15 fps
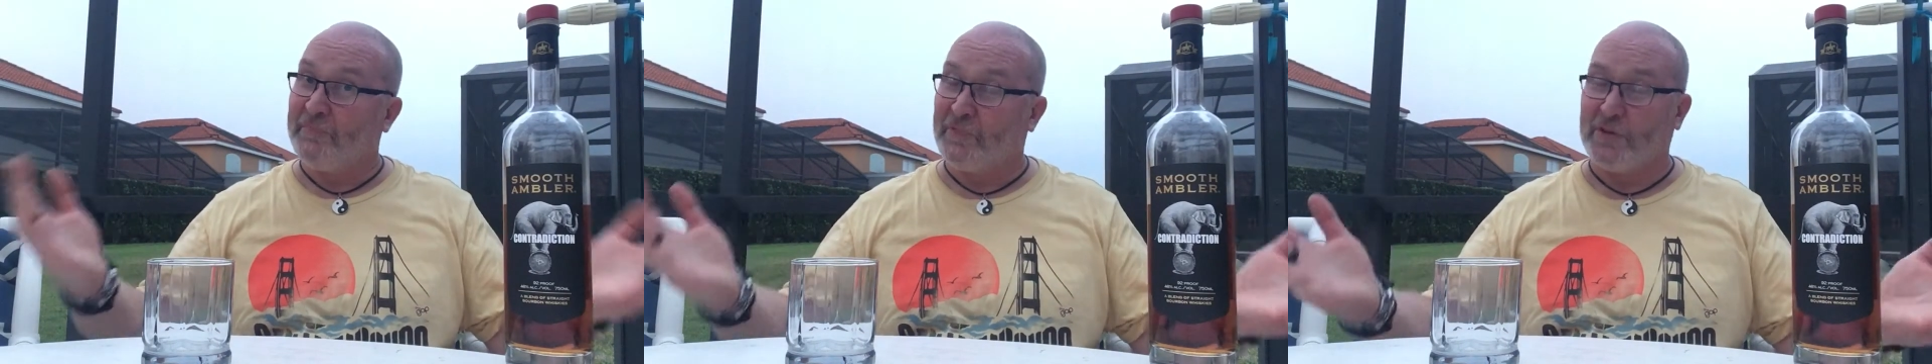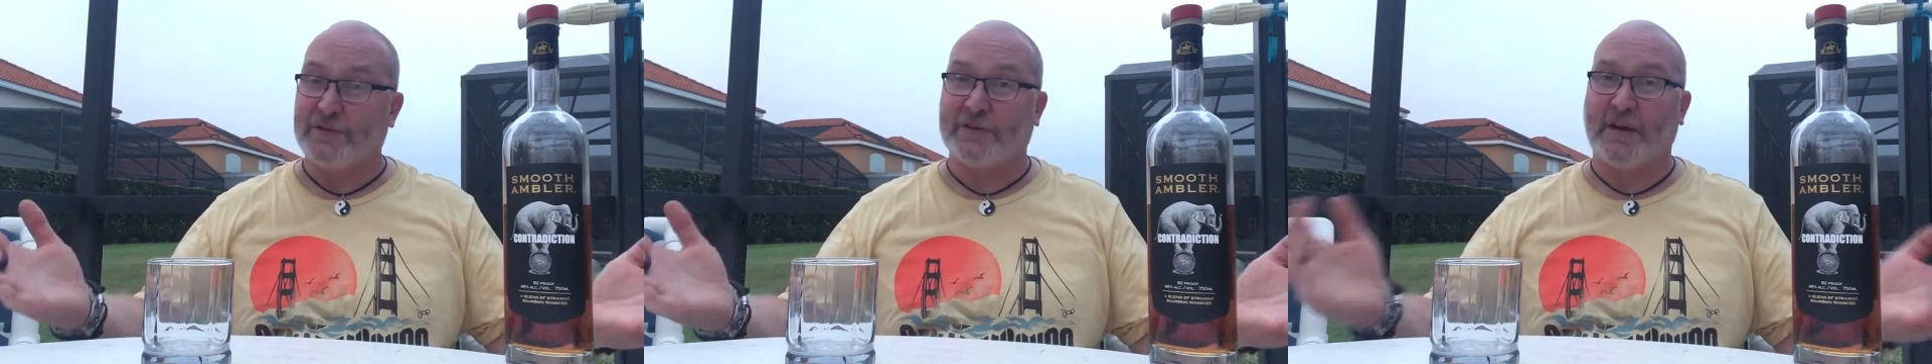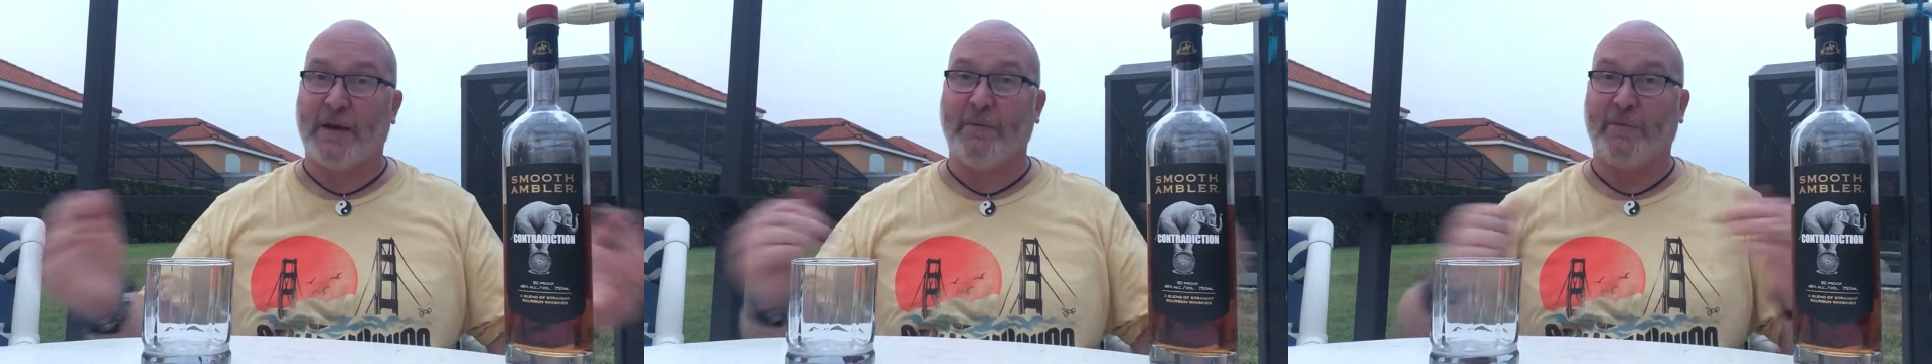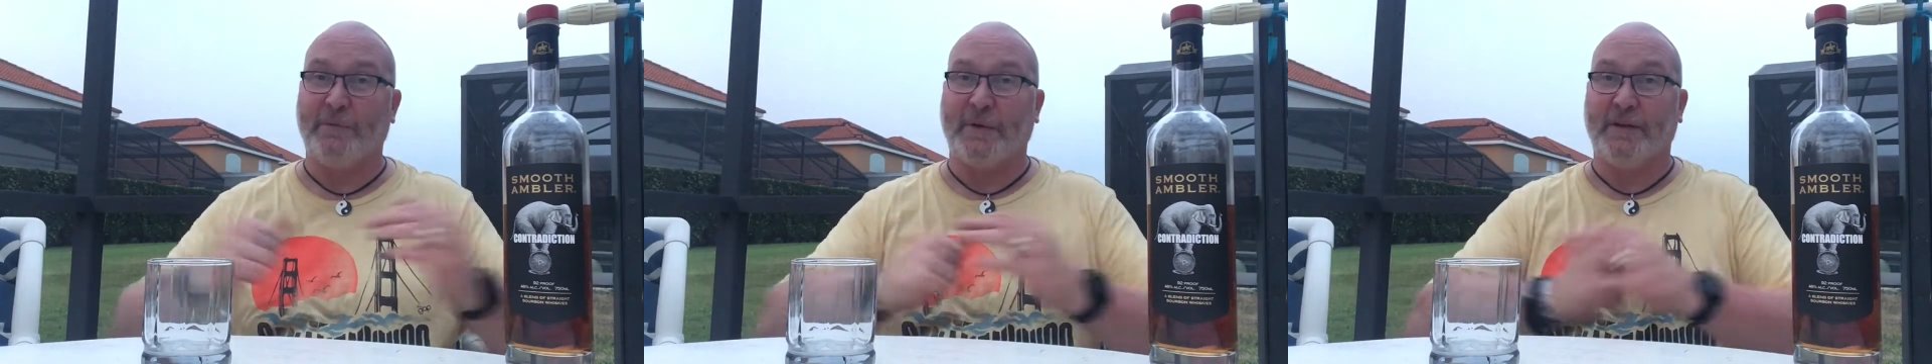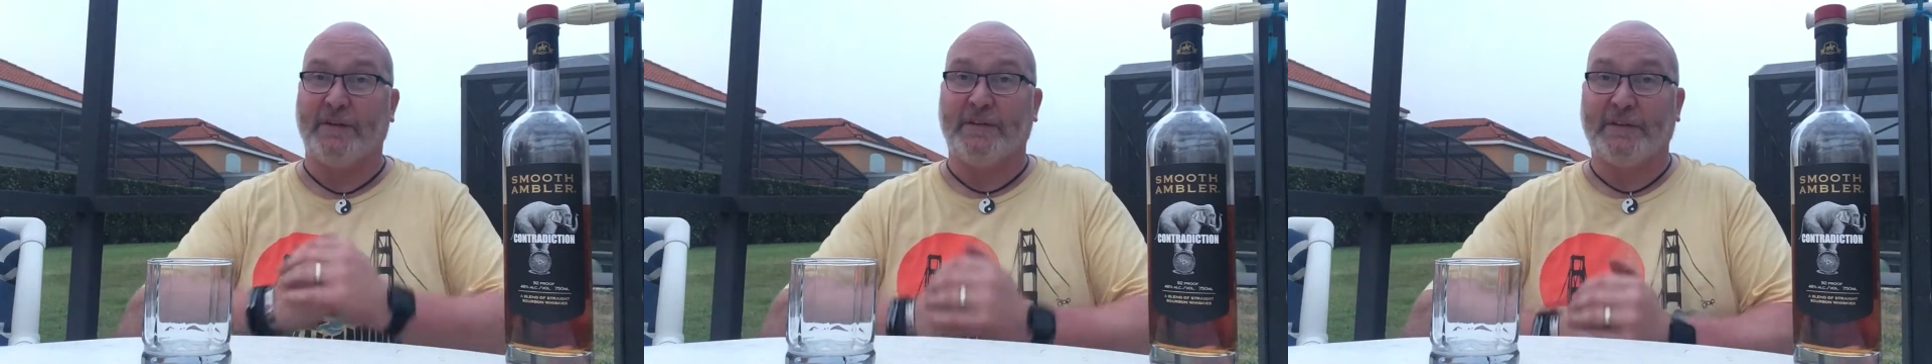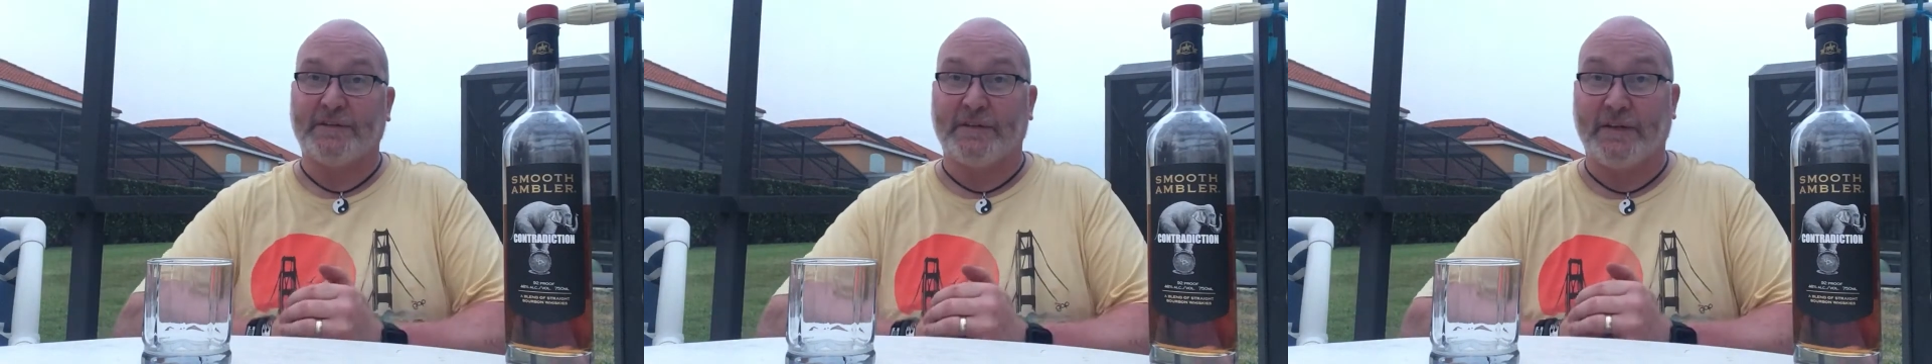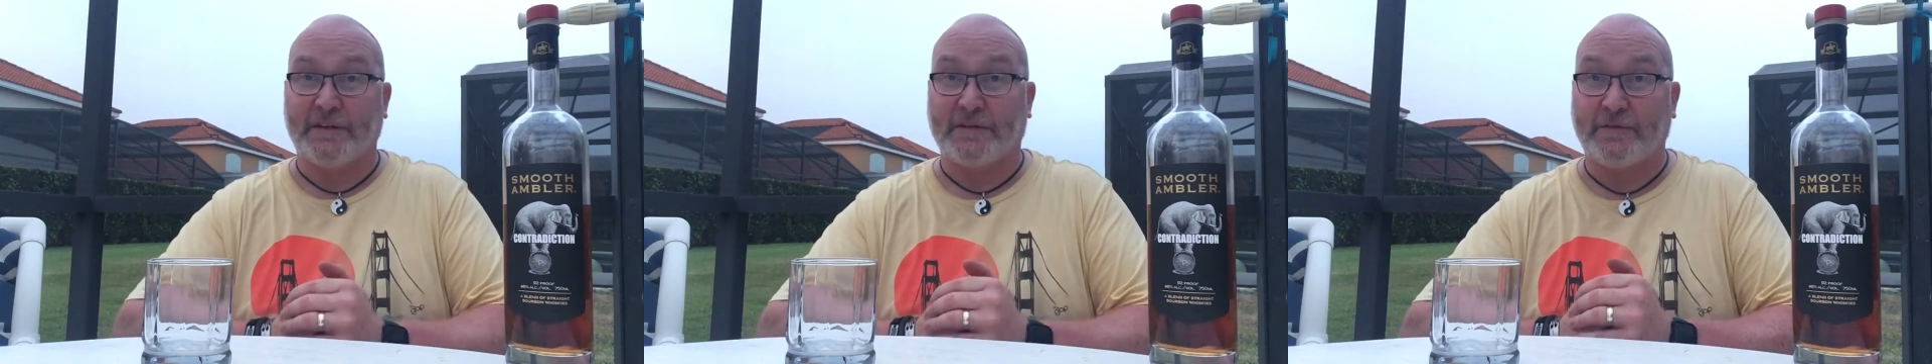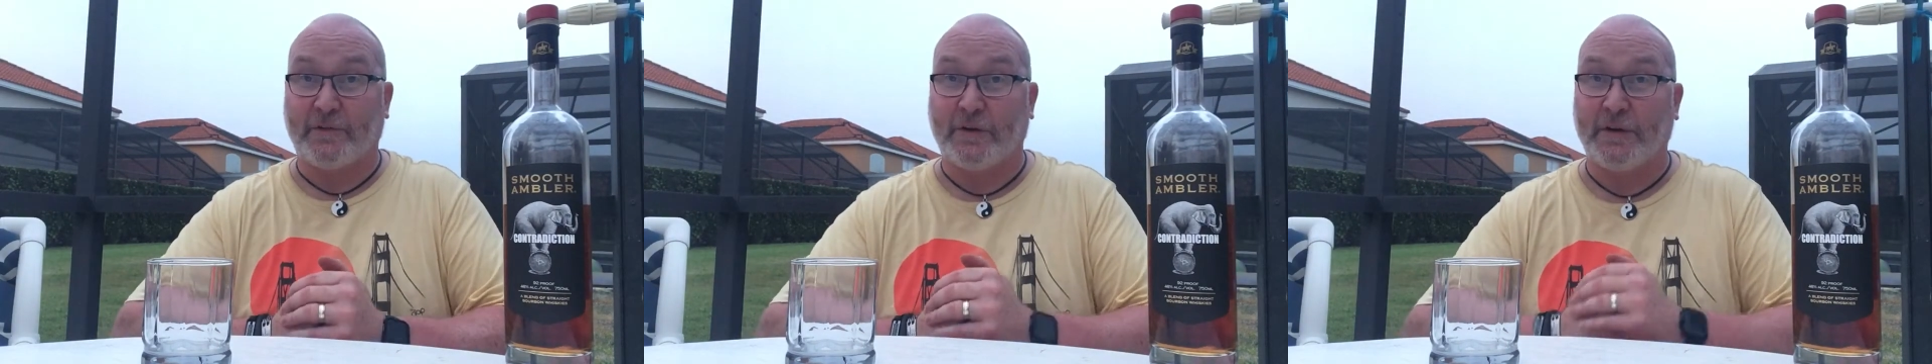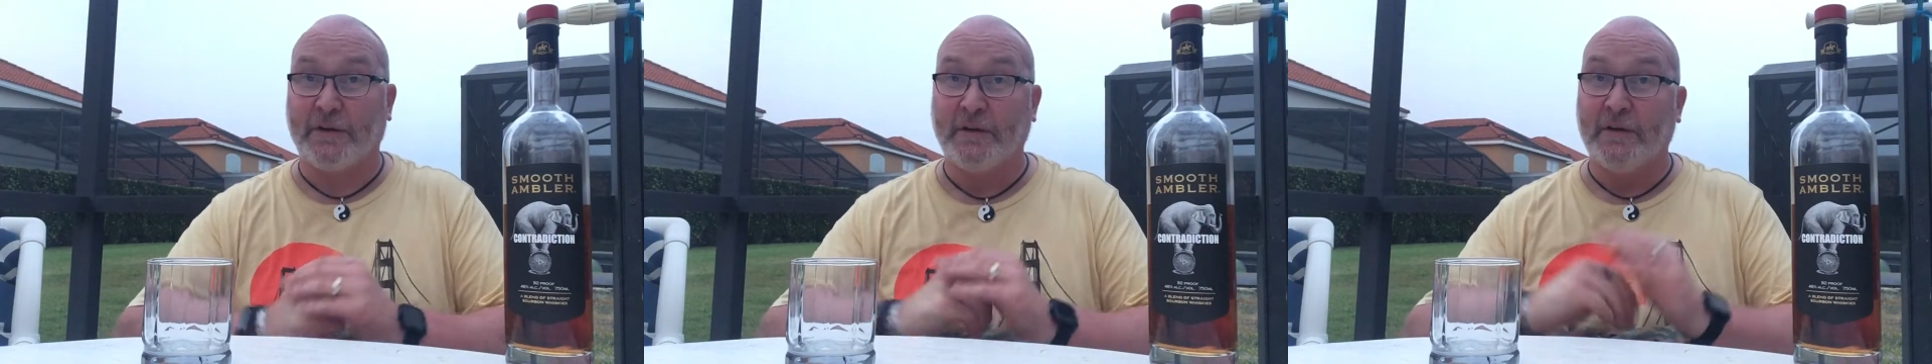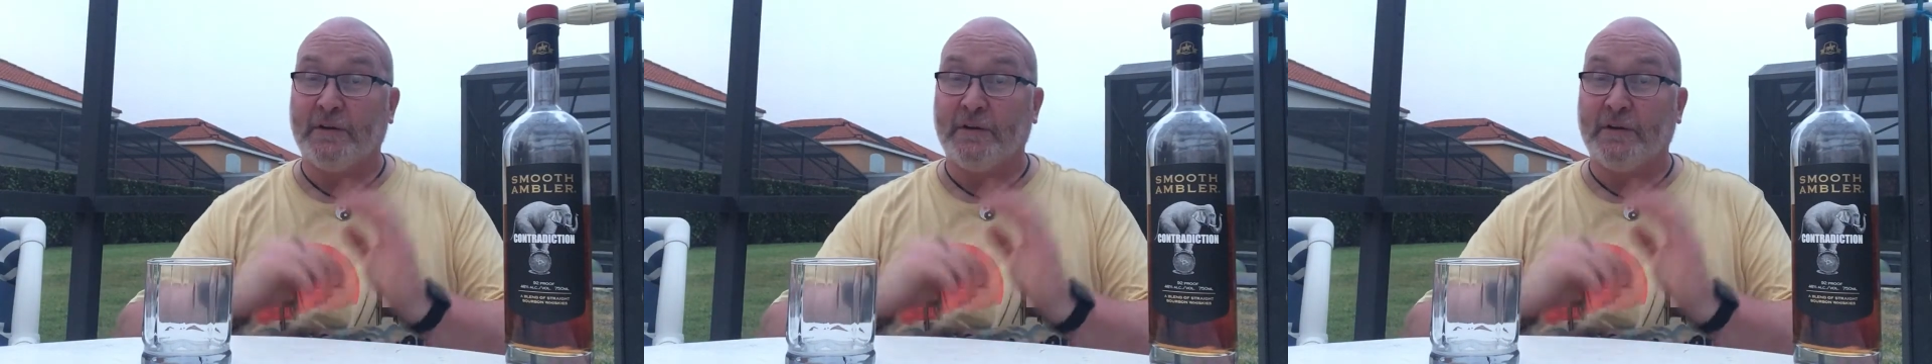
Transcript: First time I've been in the States for it.